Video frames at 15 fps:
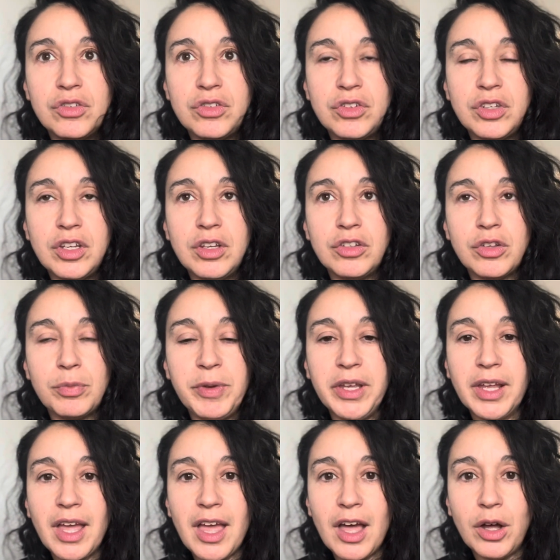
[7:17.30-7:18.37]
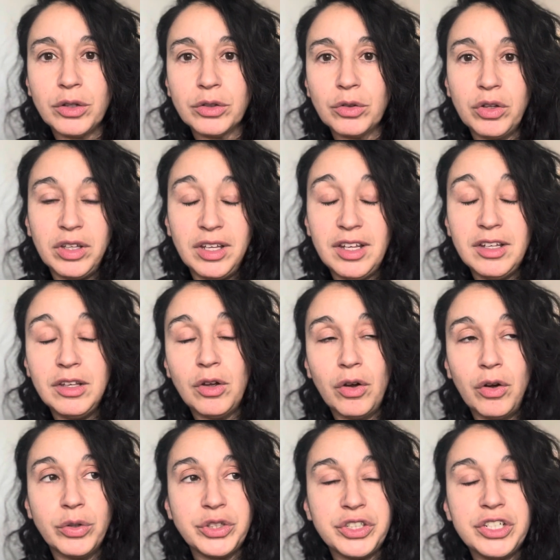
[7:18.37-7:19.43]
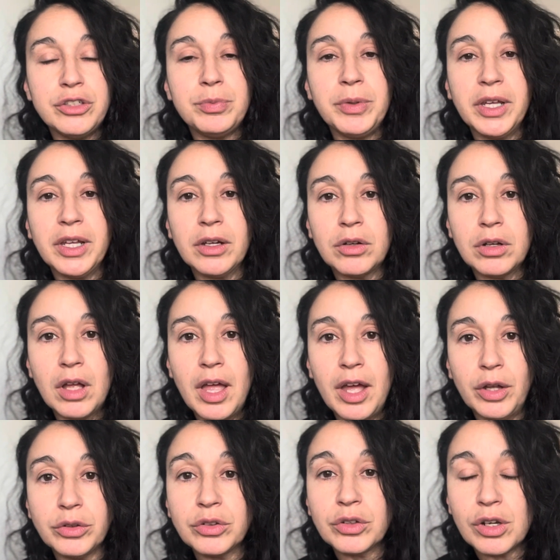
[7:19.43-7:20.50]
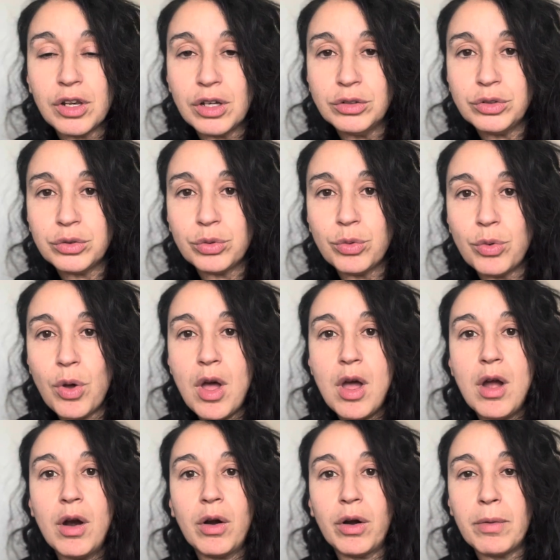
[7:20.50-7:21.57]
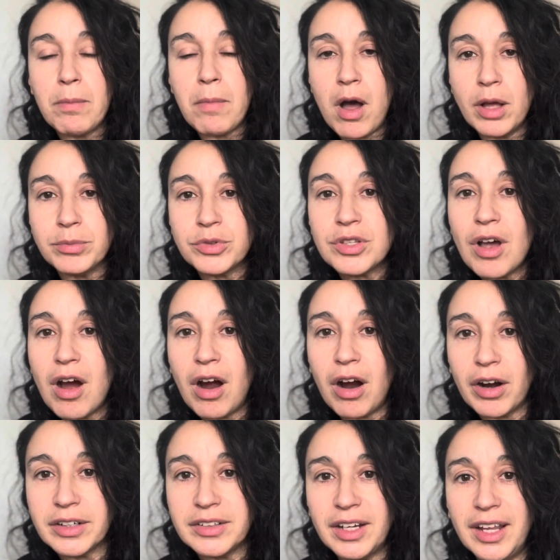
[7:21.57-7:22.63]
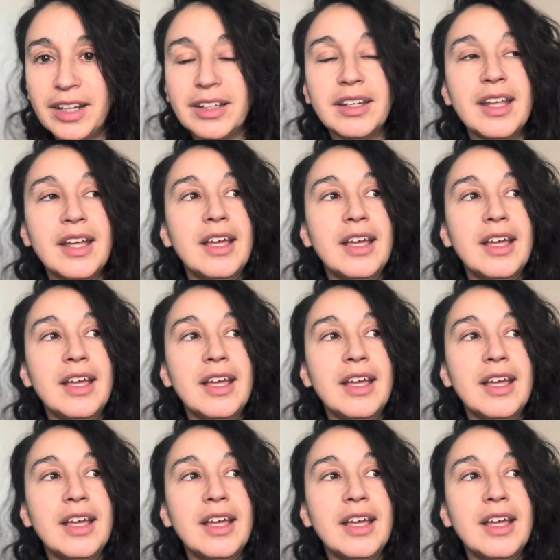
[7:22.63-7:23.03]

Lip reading: she's being held, she's being held close to her mom's heart and